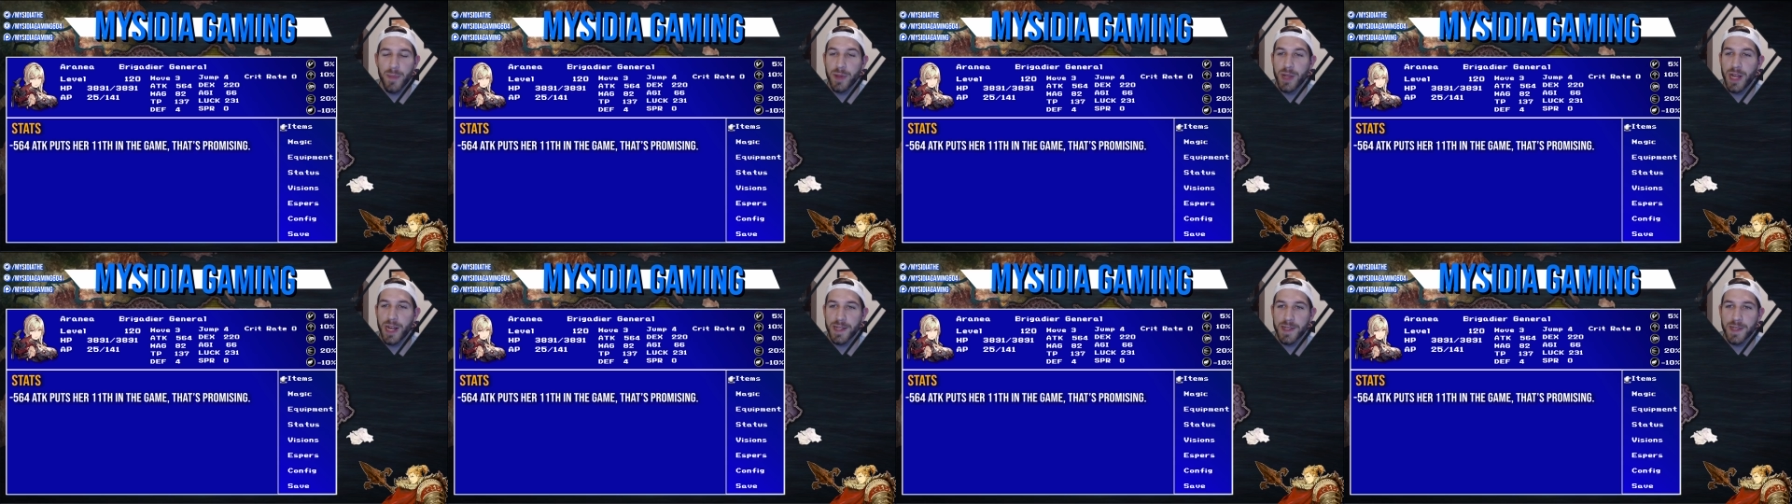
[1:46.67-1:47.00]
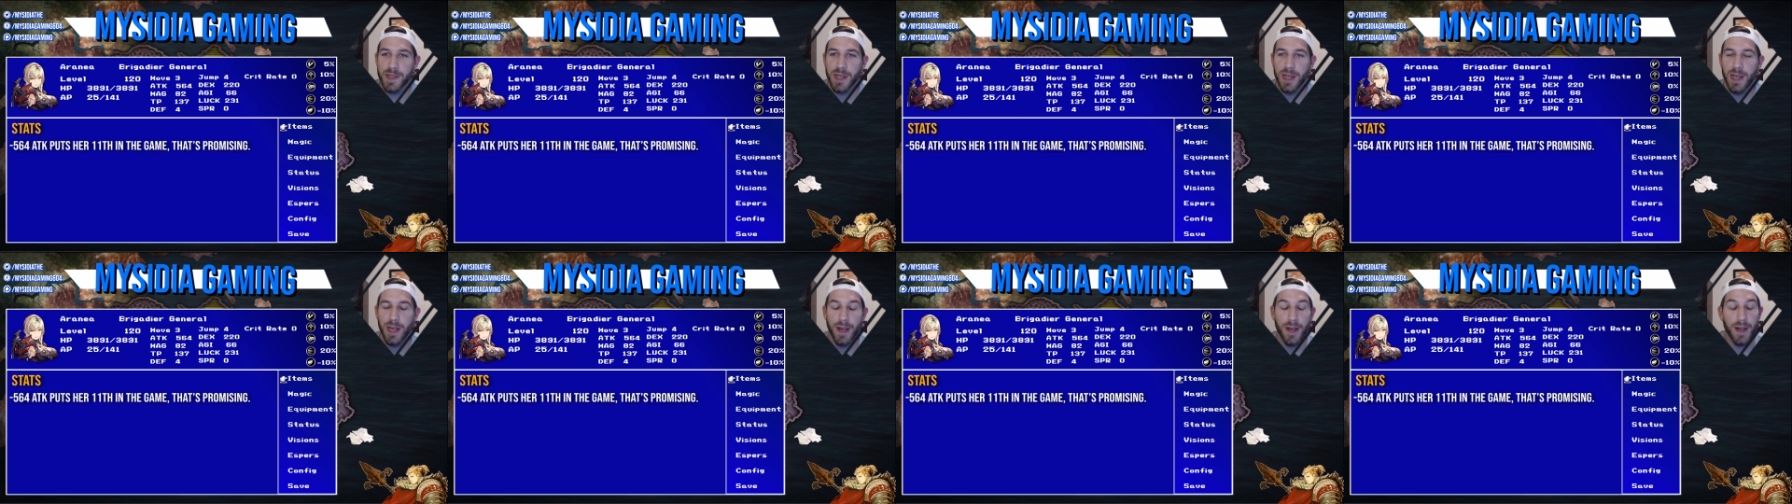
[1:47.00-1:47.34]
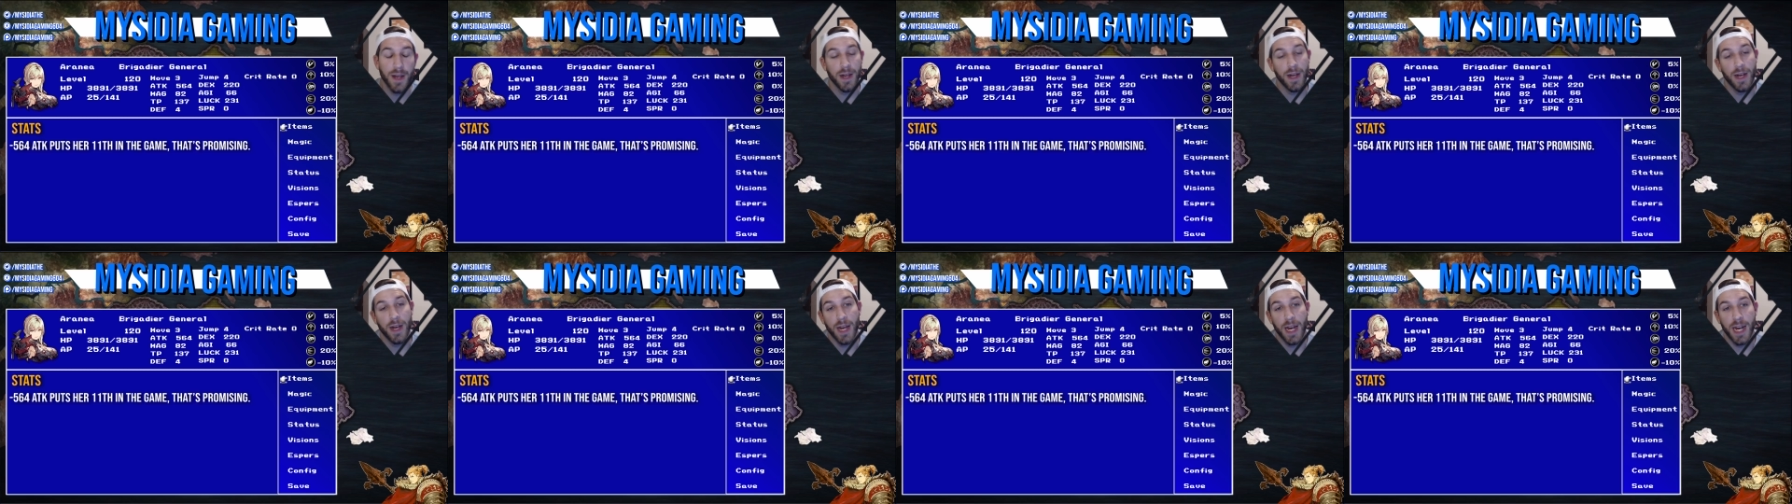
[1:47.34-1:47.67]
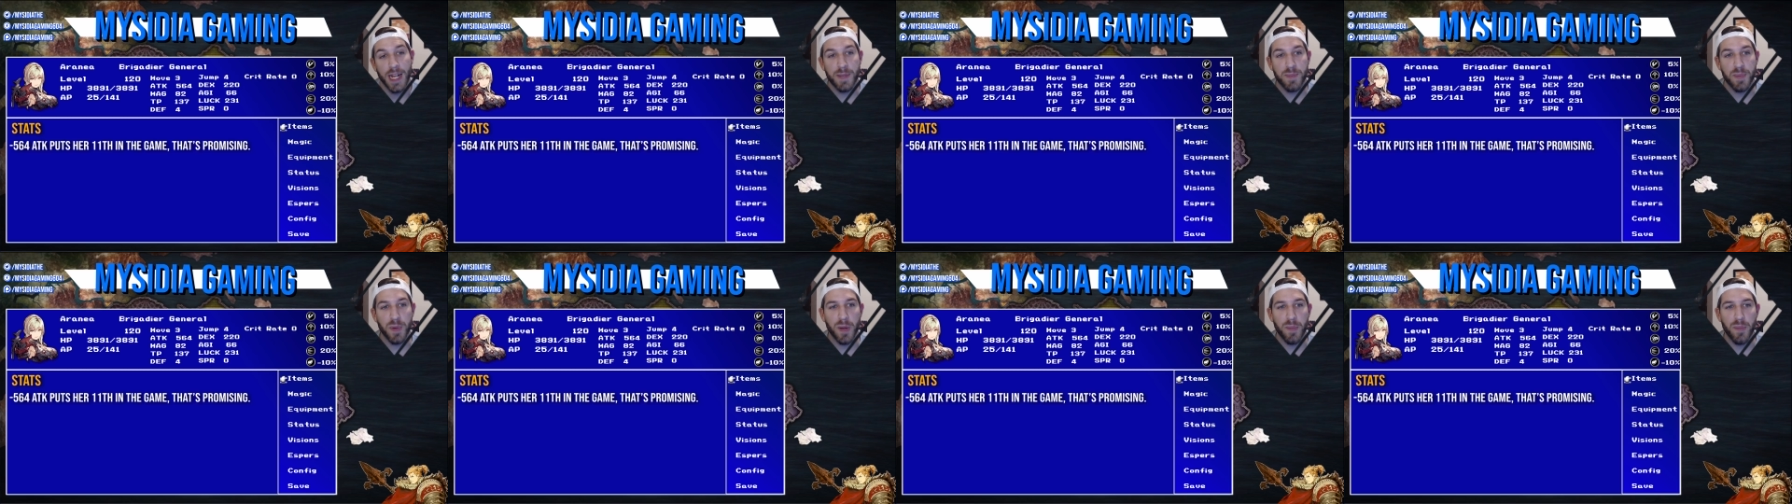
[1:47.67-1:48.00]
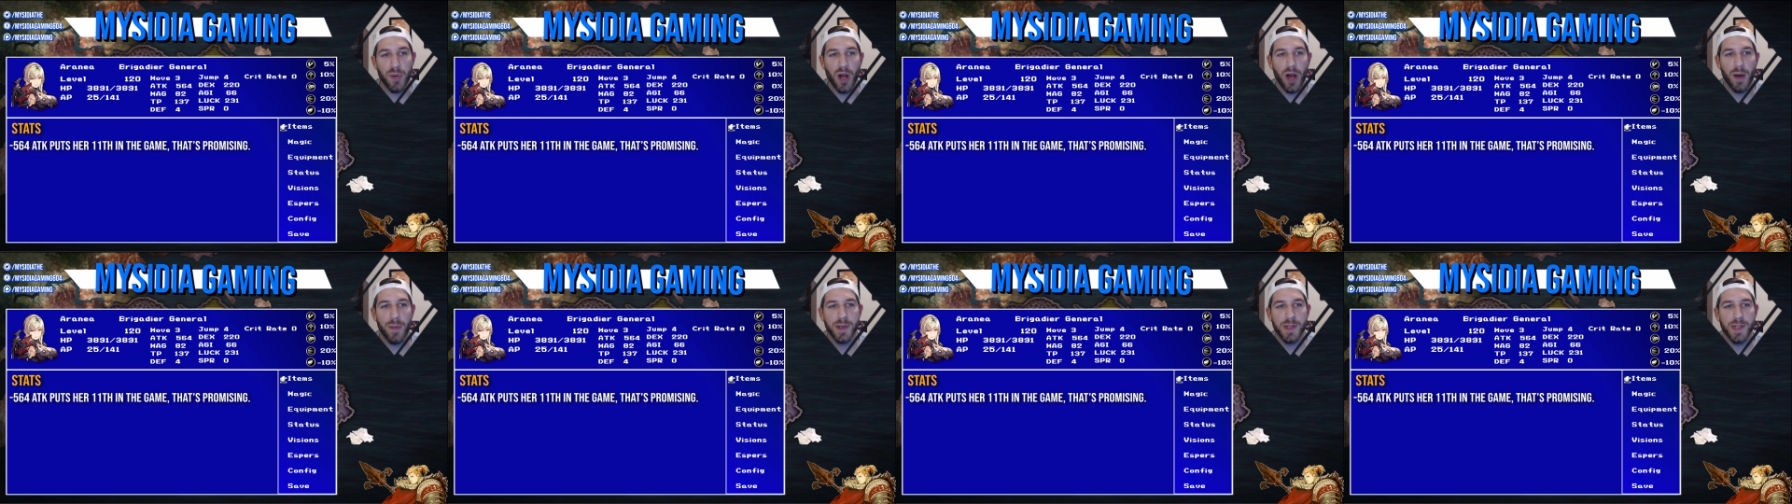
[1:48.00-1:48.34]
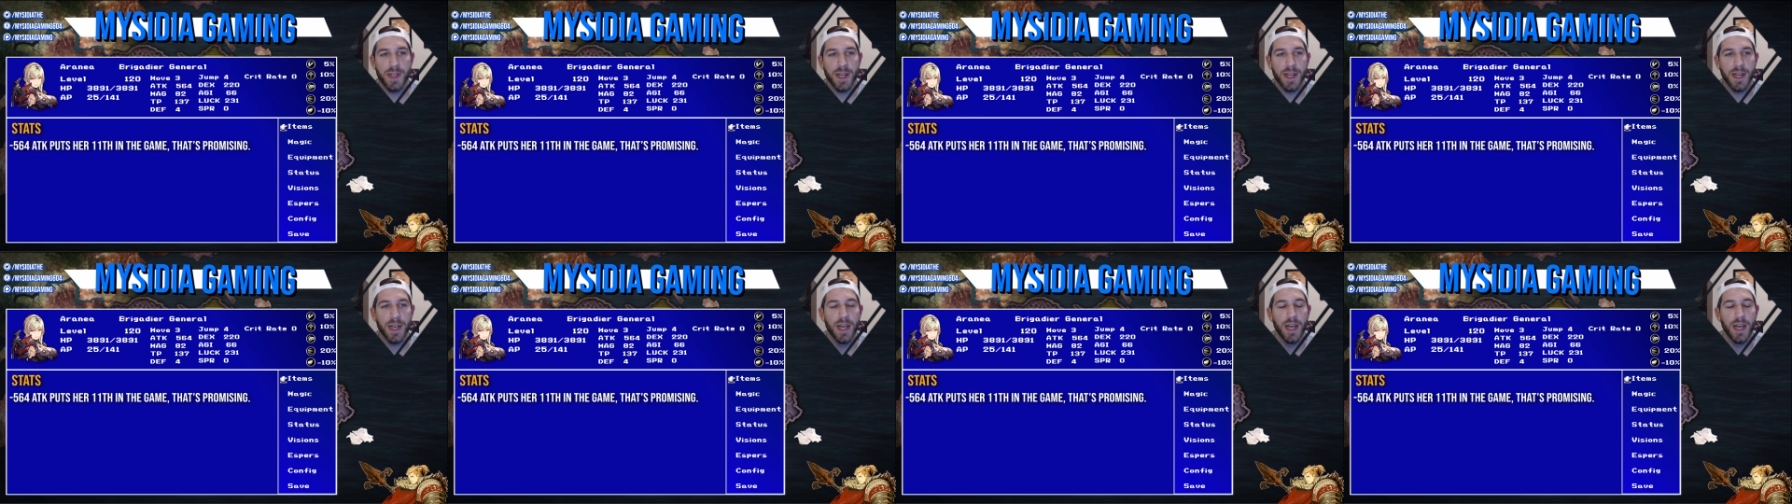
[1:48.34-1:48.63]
and that's pretty promising.